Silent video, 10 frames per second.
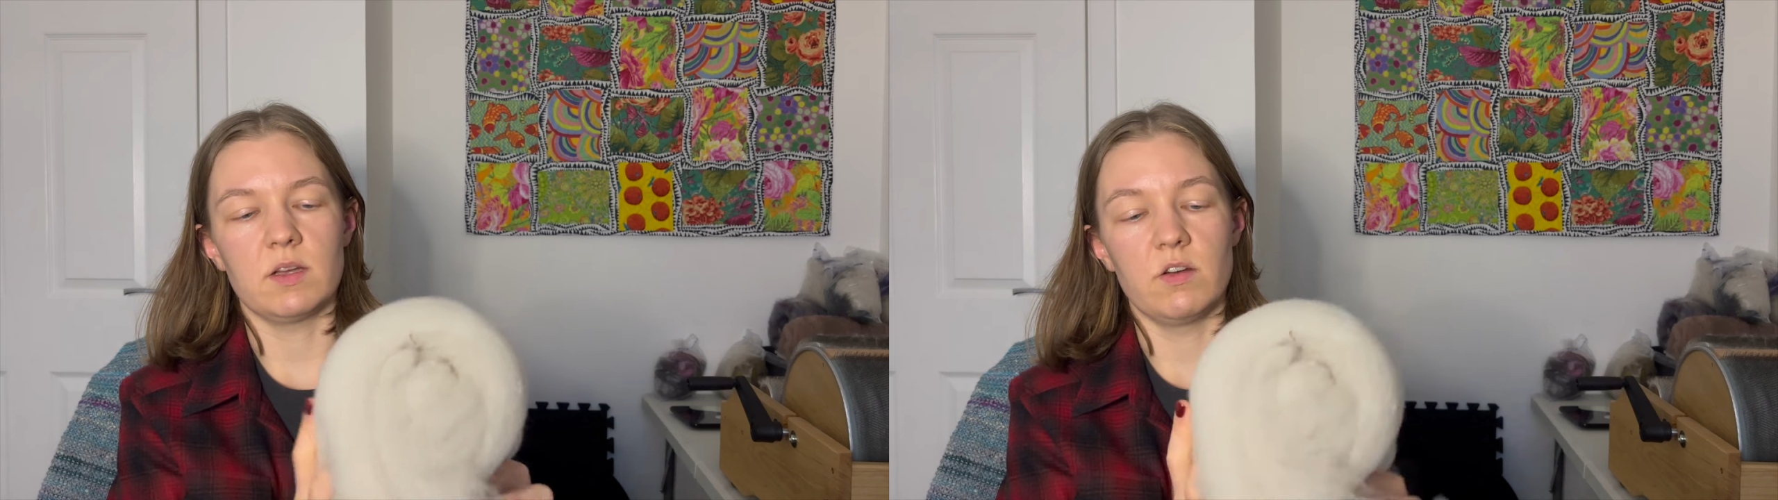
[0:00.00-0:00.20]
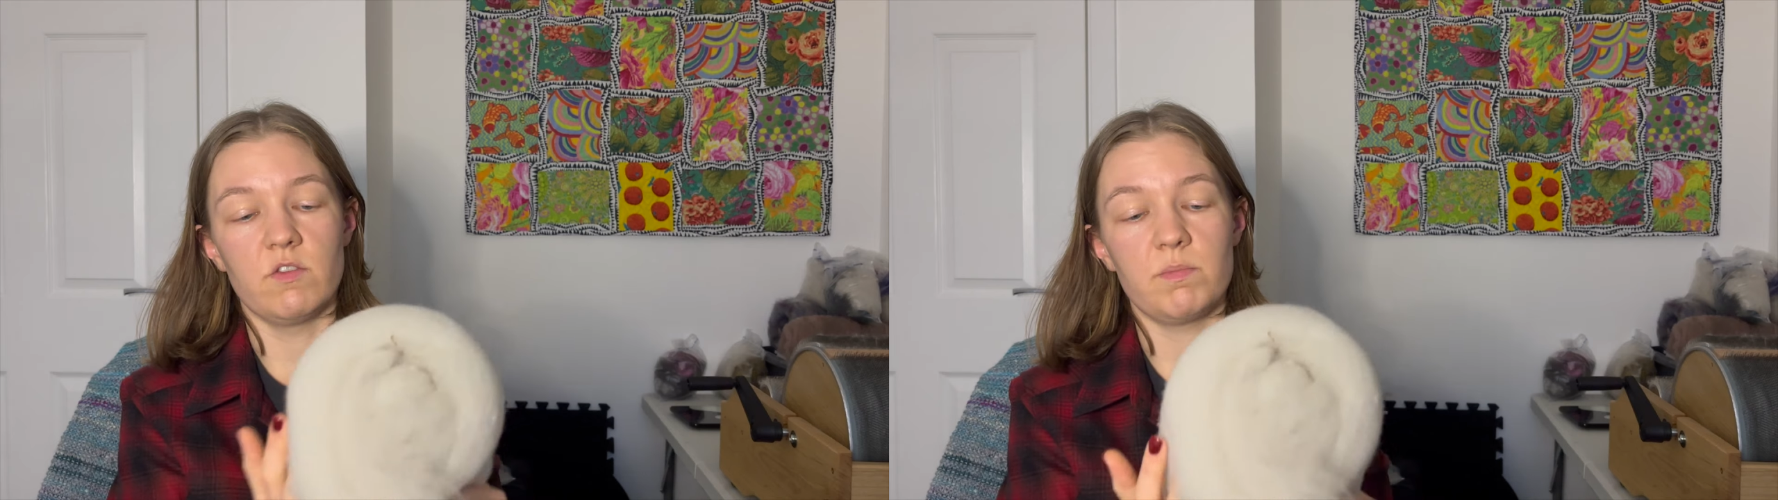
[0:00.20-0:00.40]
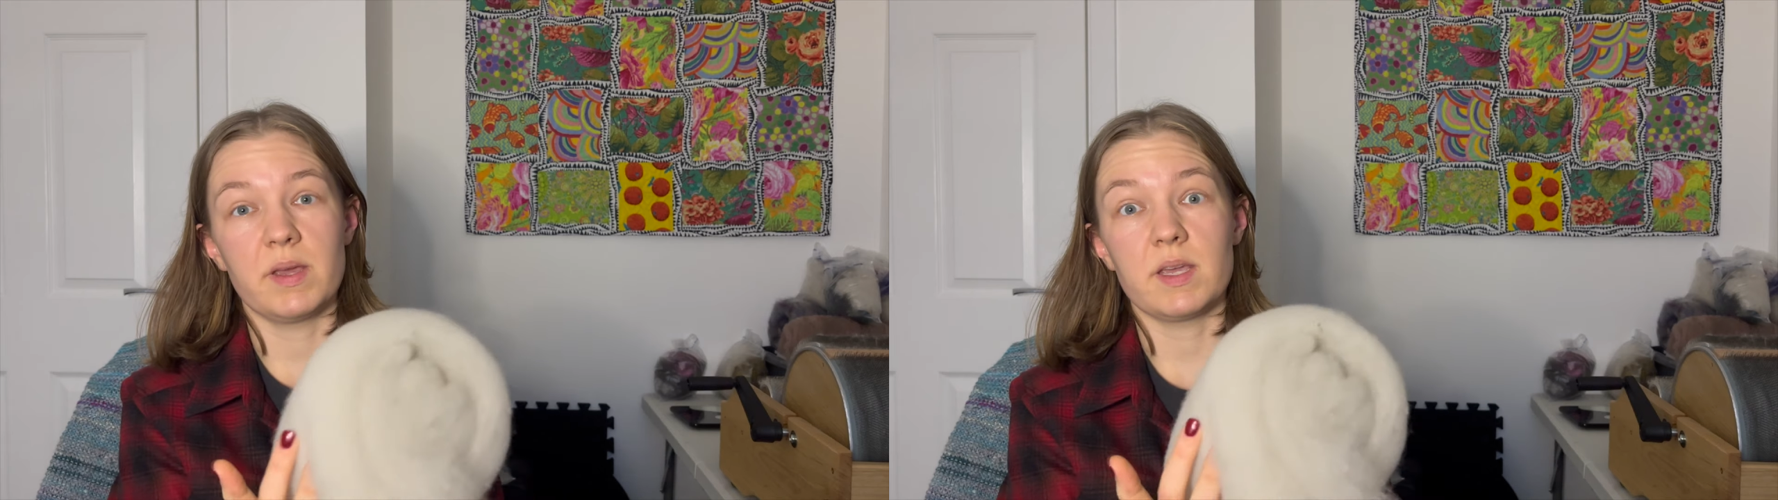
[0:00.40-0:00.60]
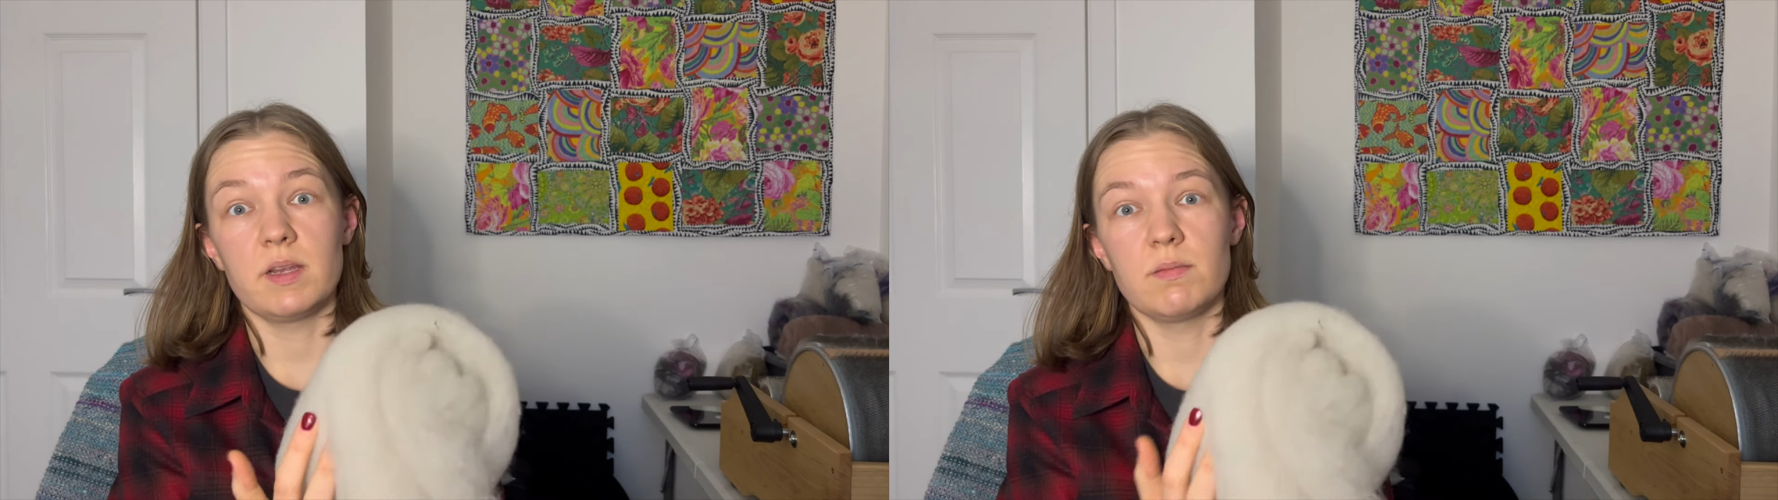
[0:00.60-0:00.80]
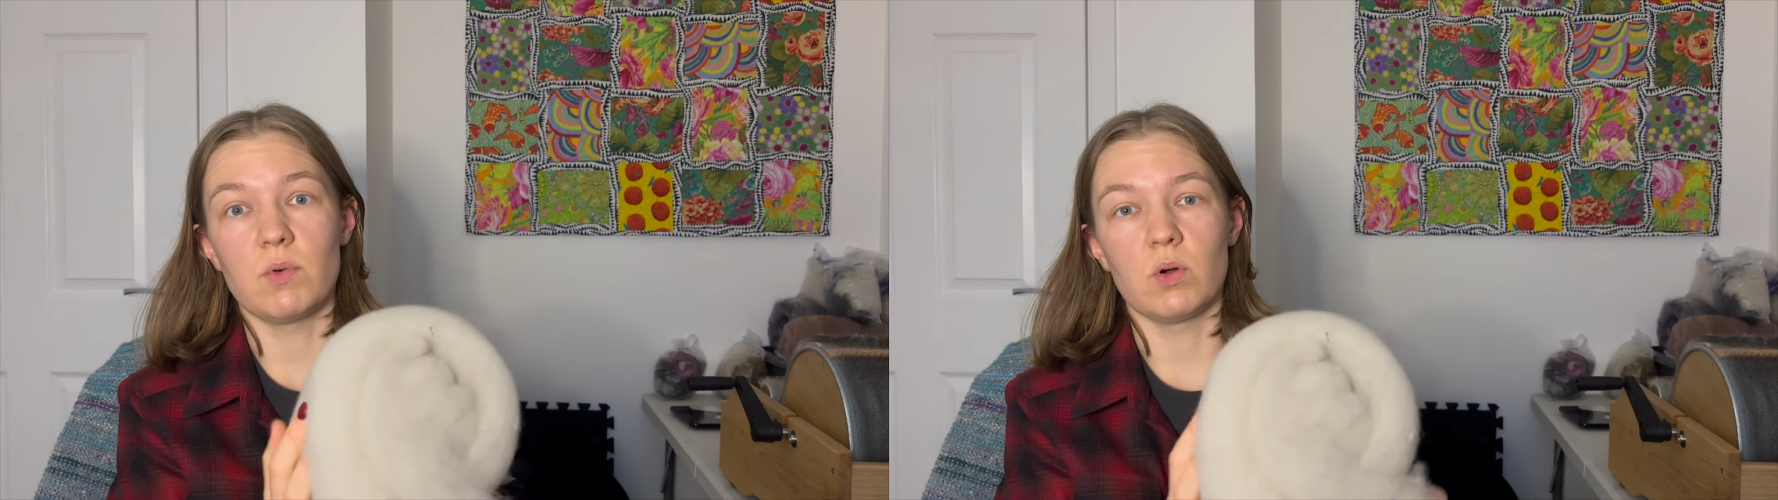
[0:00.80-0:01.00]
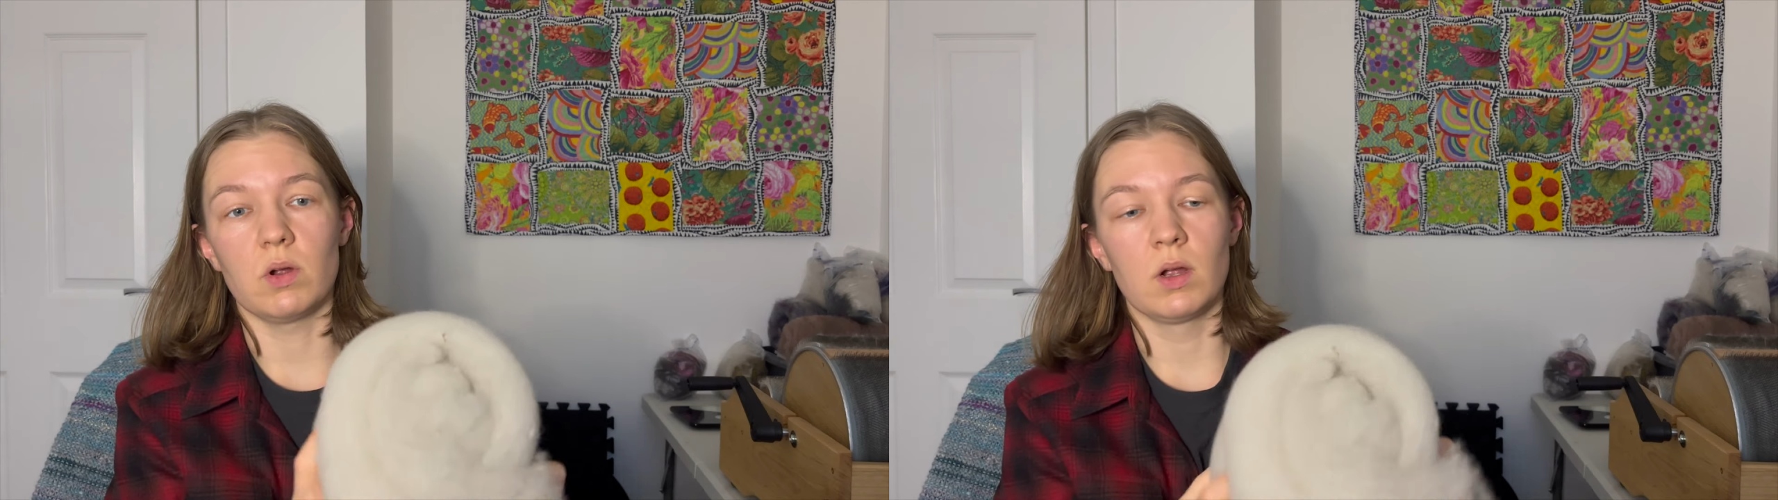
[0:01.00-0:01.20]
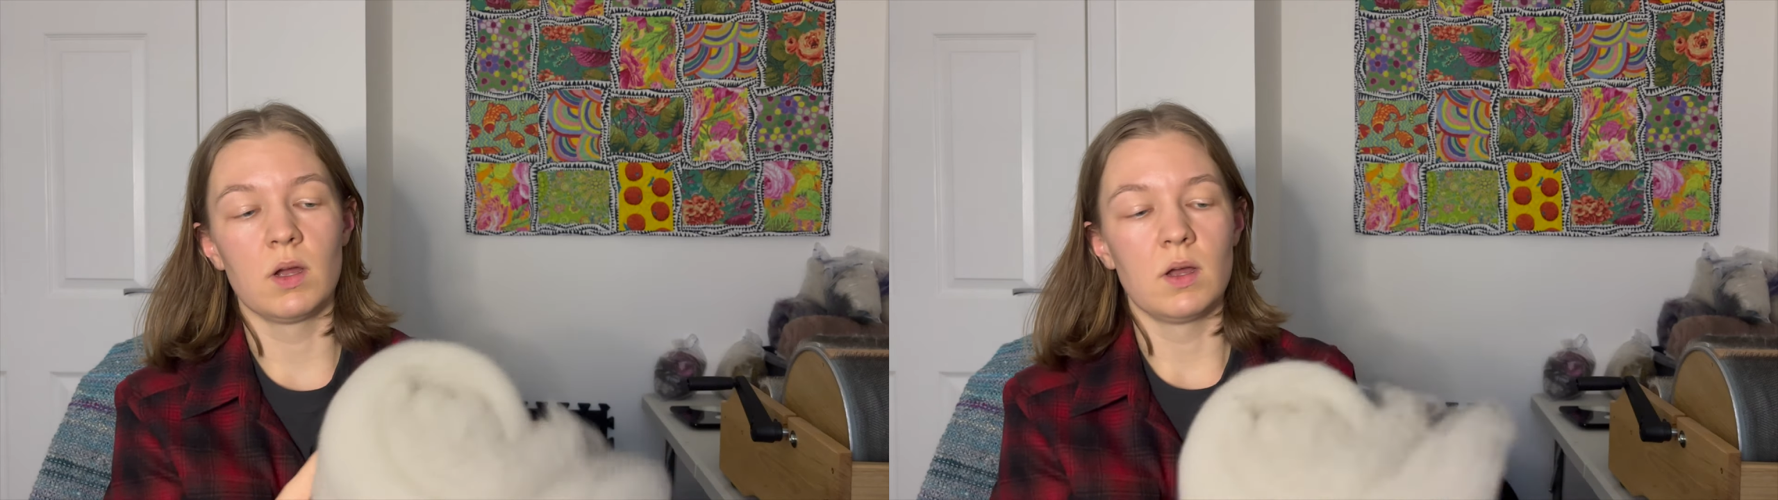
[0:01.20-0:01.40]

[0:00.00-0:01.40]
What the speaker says: of picking more